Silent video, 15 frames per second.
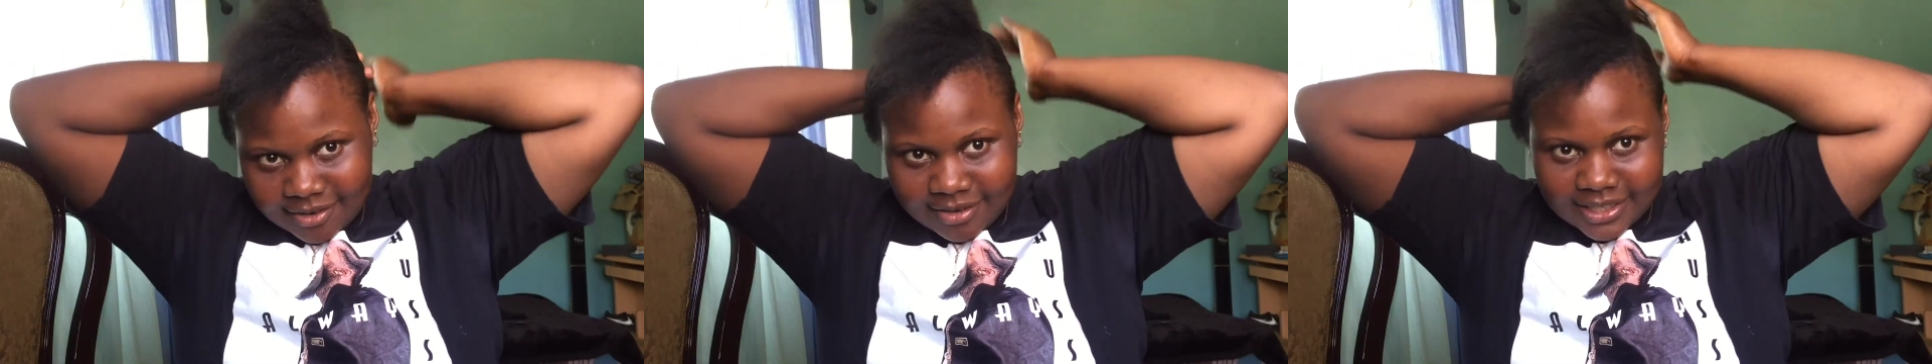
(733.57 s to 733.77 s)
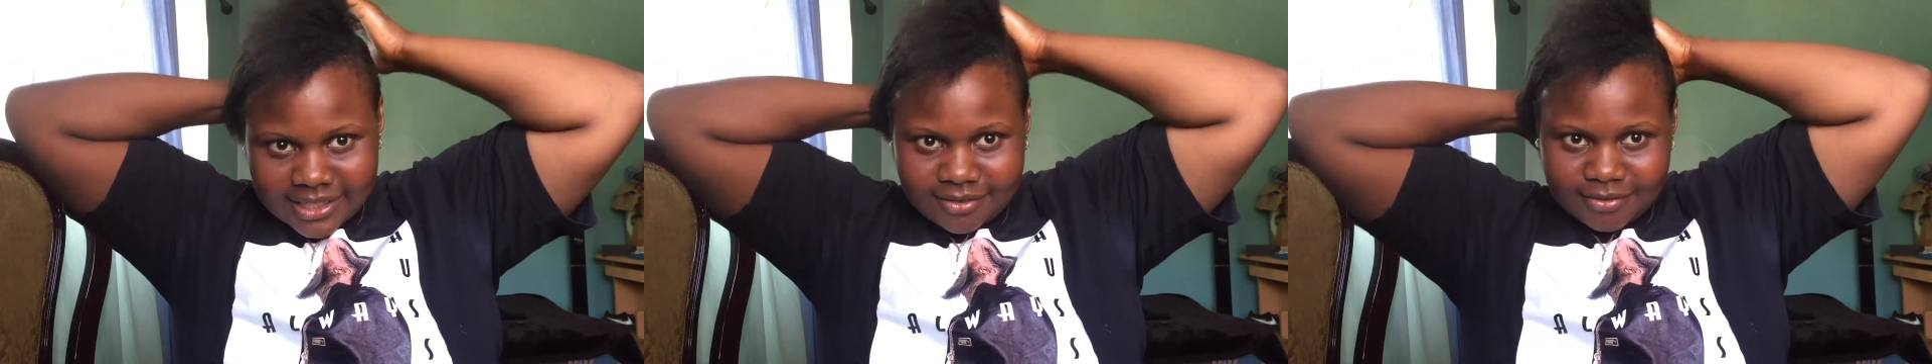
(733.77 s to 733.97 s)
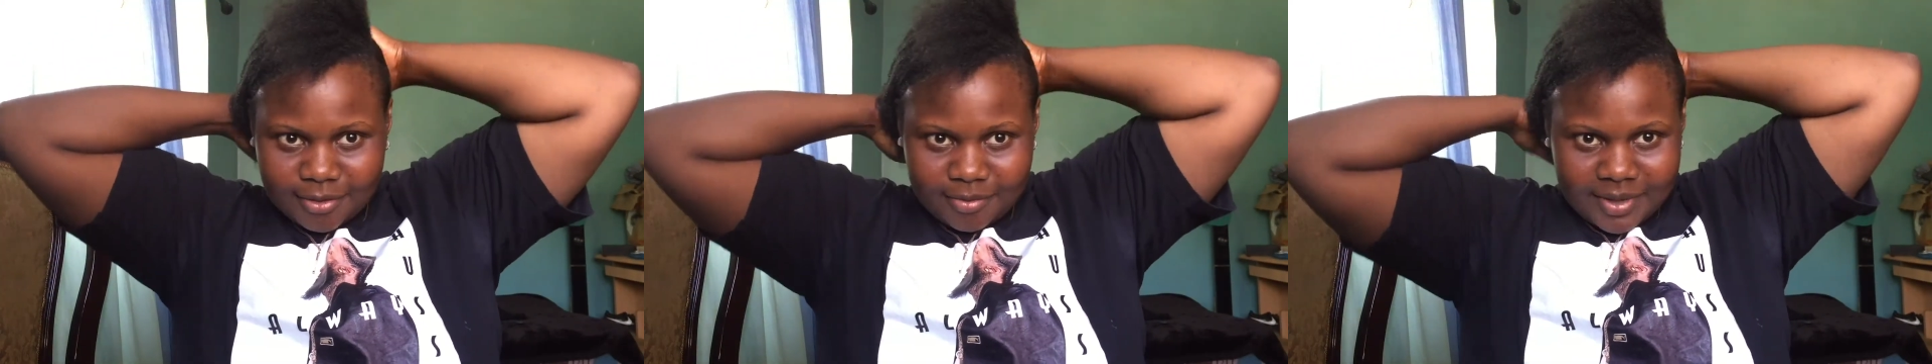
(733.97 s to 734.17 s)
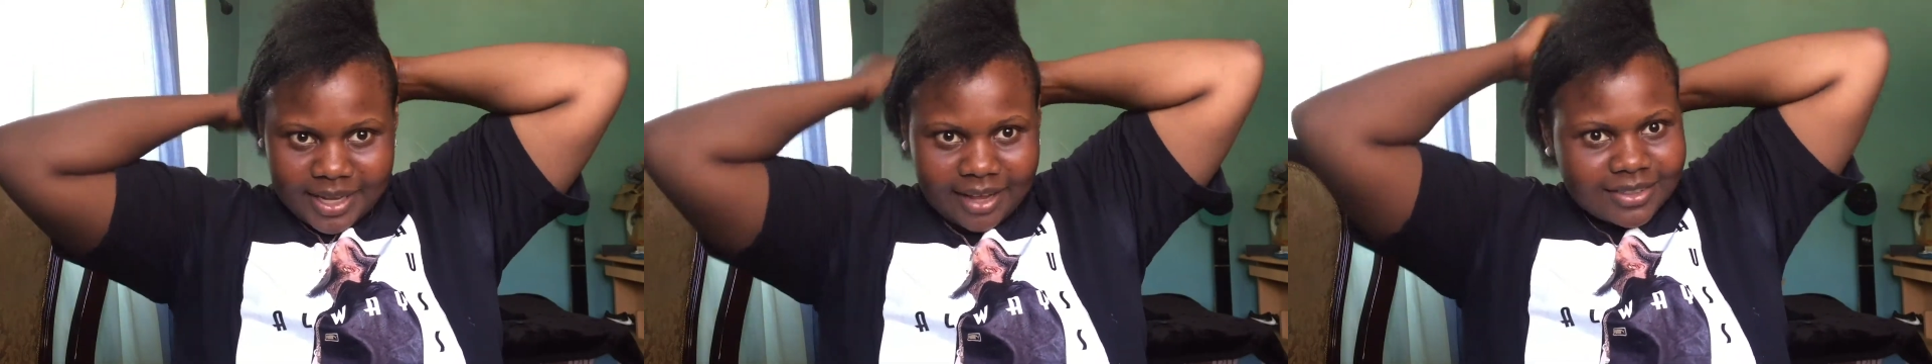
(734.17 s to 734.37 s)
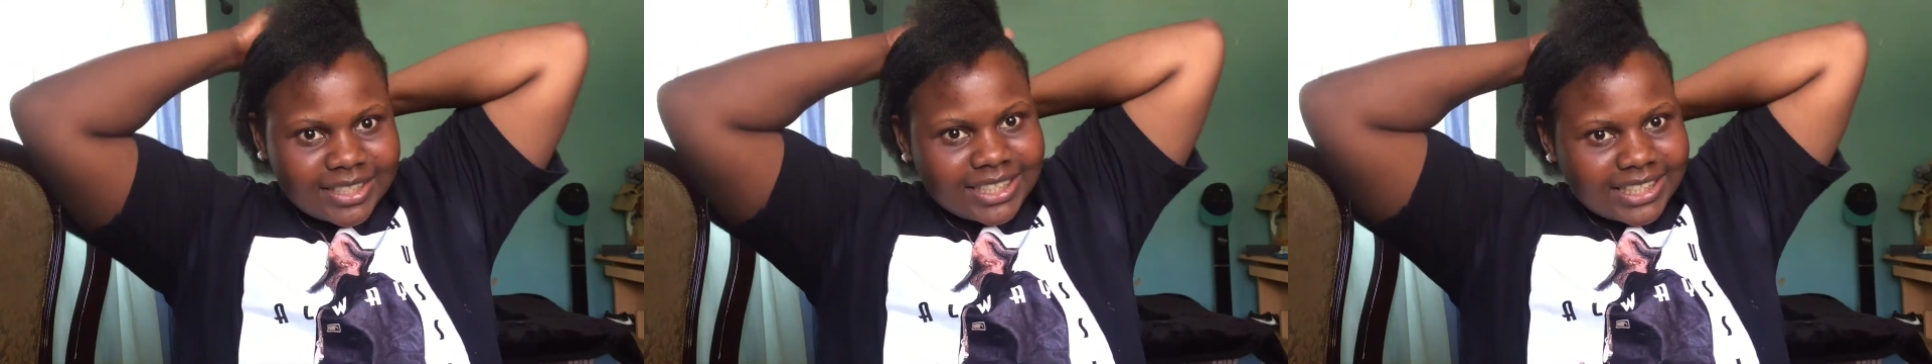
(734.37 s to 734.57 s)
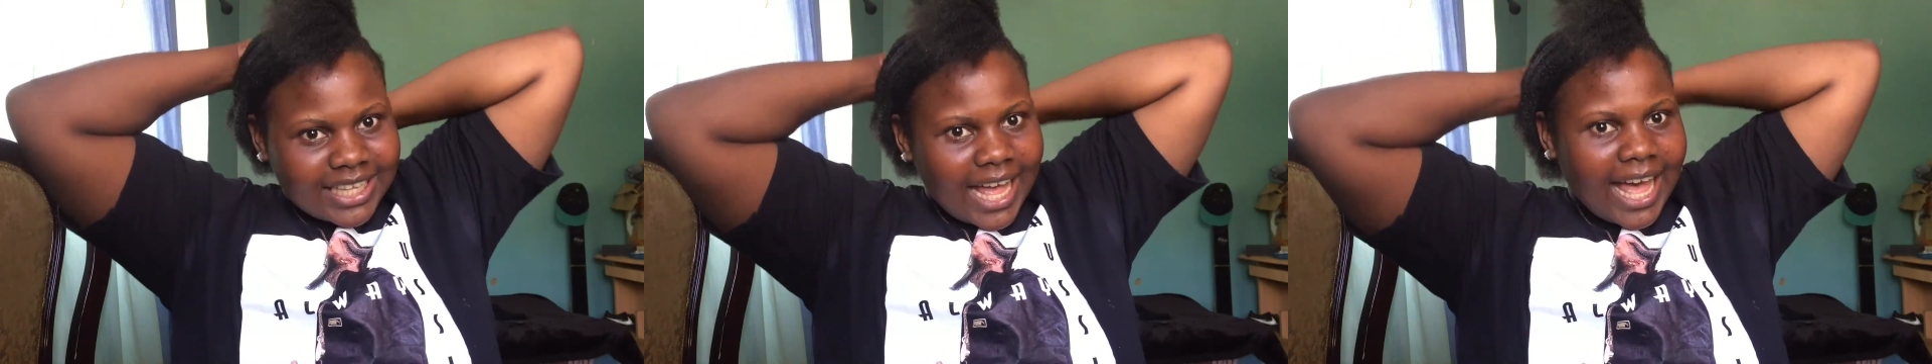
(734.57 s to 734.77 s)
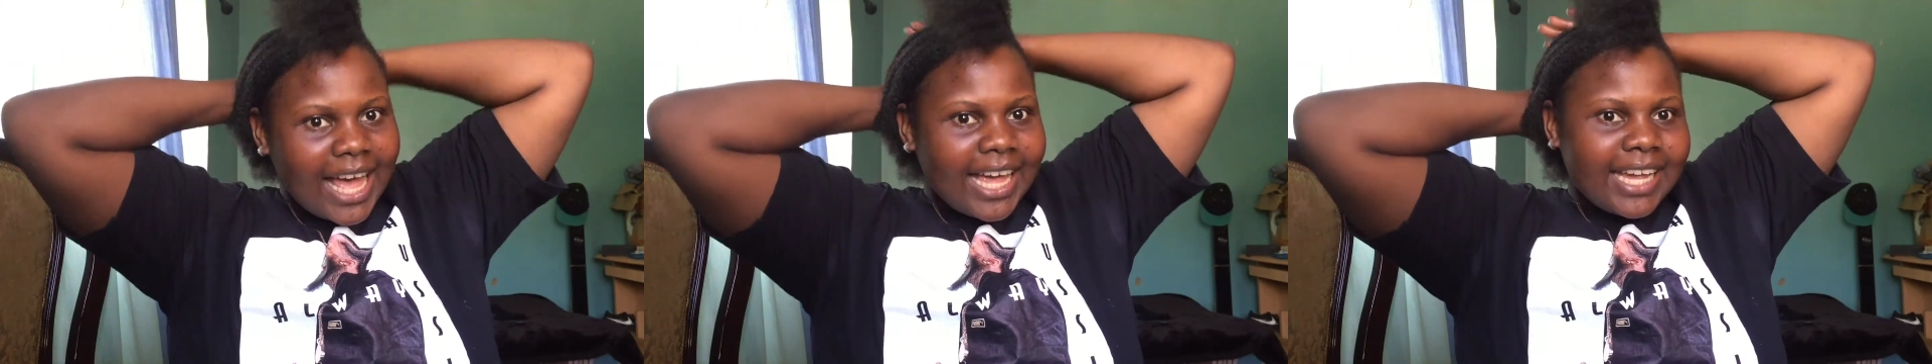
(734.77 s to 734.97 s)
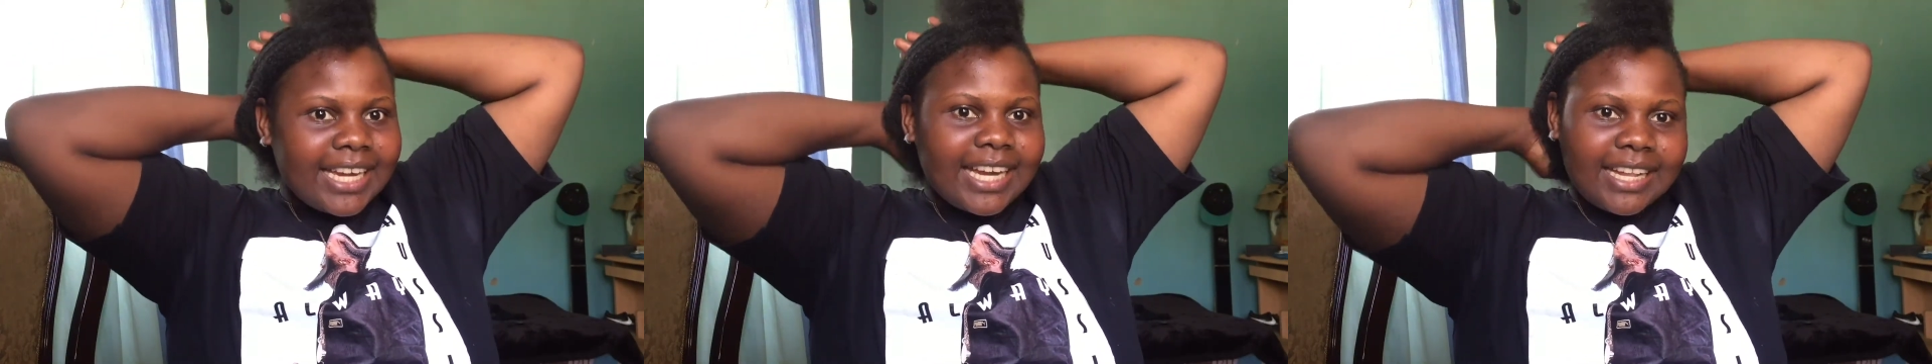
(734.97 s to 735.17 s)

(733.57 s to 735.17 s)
waiting for me outside,